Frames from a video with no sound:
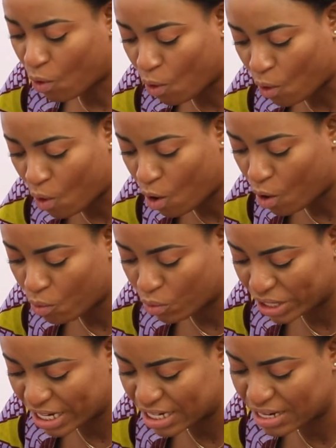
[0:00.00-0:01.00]
Or
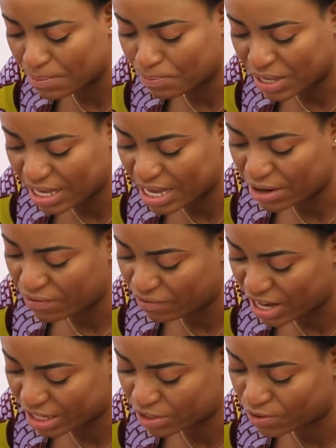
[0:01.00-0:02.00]
would it be a
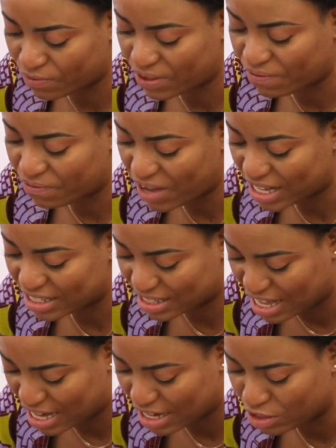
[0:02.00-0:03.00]
reflection of the fact
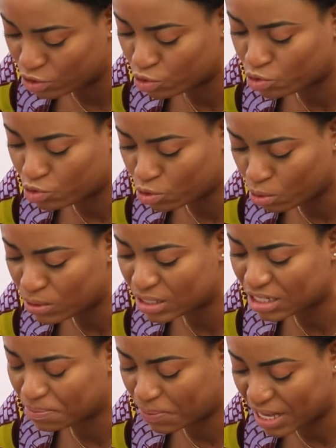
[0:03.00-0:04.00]
that you don't
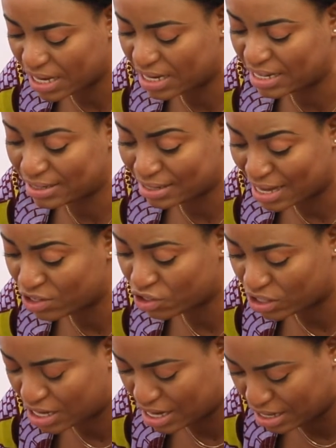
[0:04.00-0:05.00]
spend
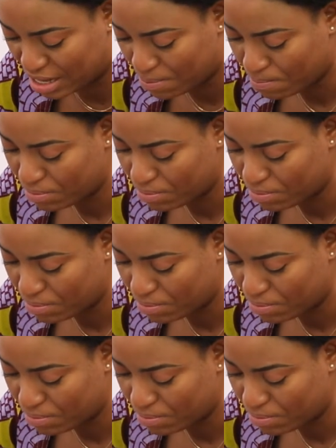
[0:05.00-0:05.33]
intentionally